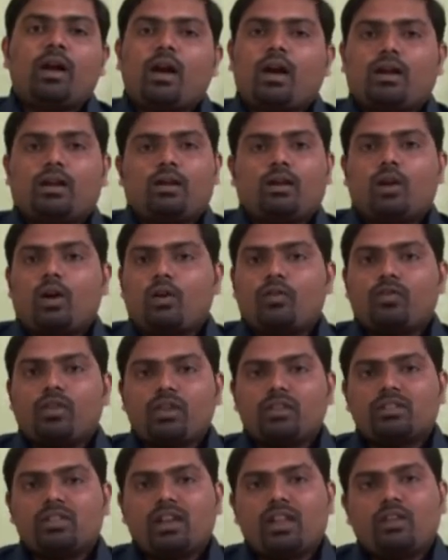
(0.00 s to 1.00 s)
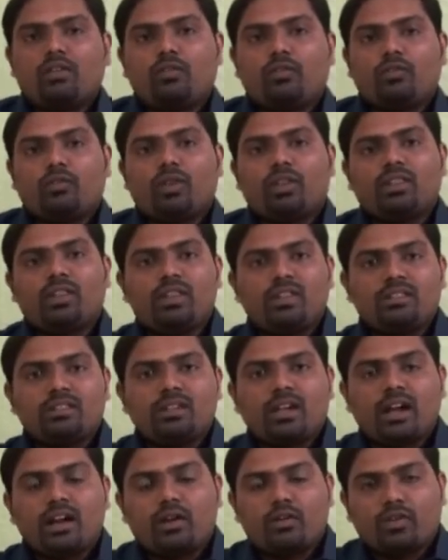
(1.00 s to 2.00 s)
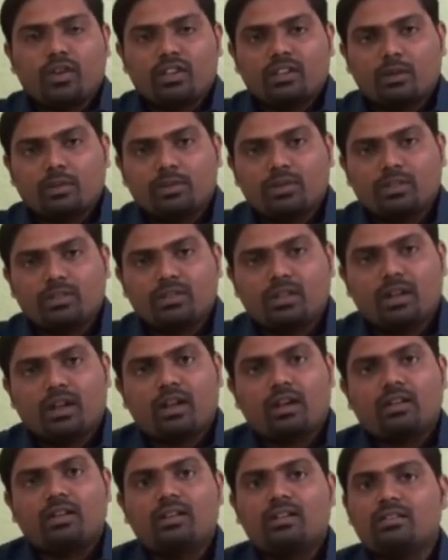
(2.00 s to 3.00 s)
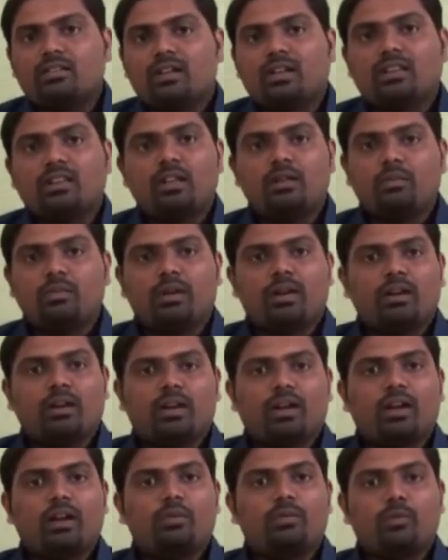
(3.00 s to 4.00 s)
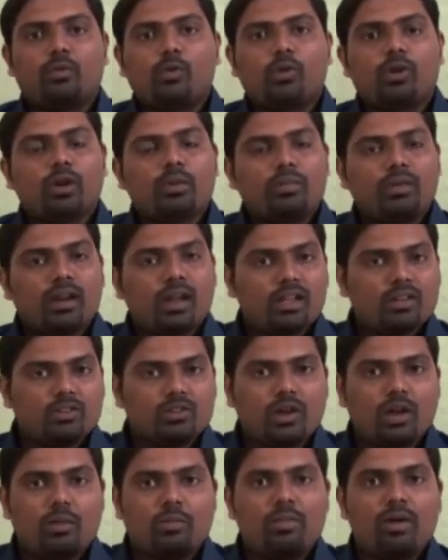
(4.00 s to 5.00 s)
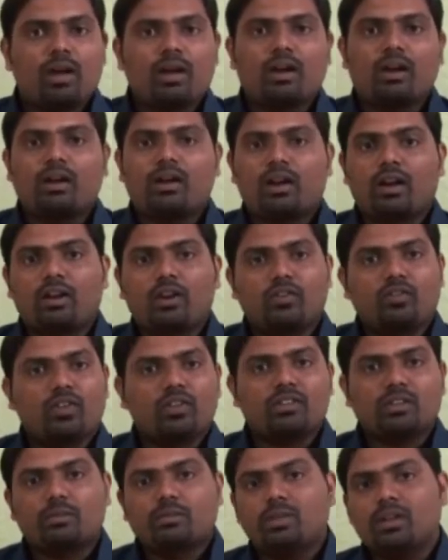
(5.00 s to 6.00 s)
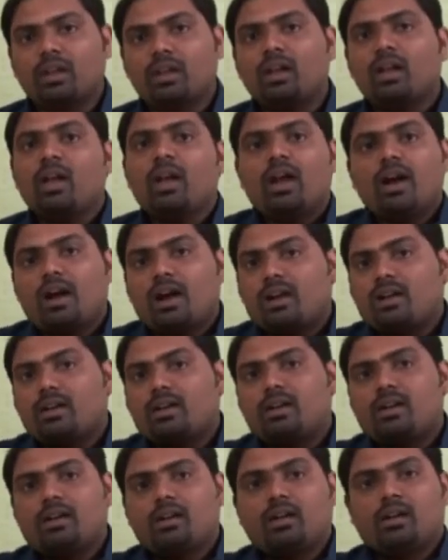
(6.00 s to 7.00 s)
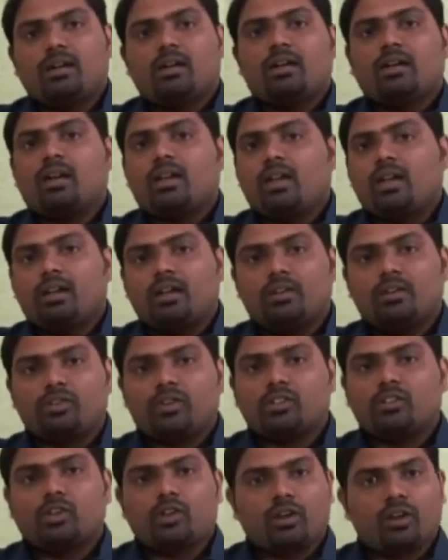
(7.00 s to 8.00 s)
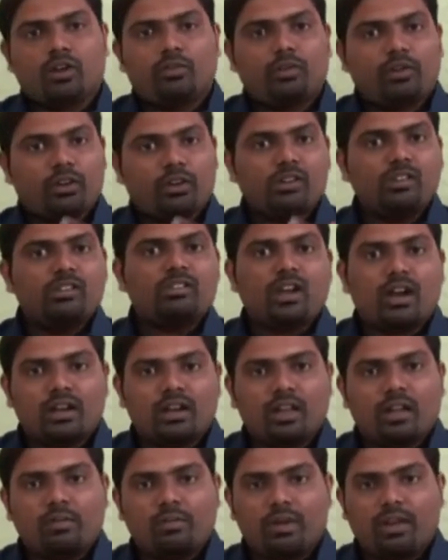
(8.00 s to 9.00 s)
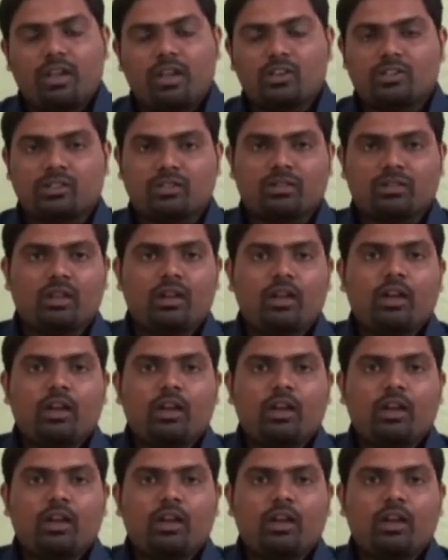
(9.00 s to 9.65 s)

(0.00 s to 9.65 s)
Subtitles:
And obviously when these kind of exceptions occur, there's nothing but a programmer has to come back and rectify something and refresh or restart the application.